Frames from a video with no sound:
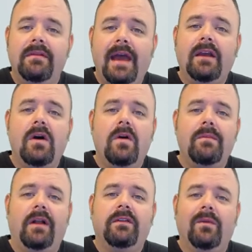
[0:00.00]
that cone
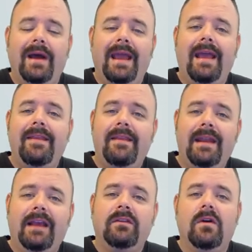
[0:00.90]
melts away, and then the
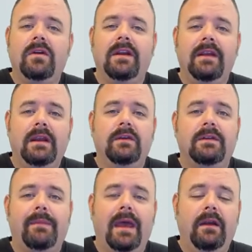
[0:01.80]
next cone continues
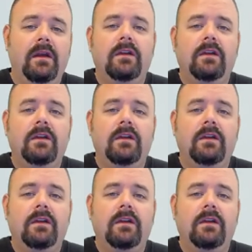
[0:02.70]
to bend,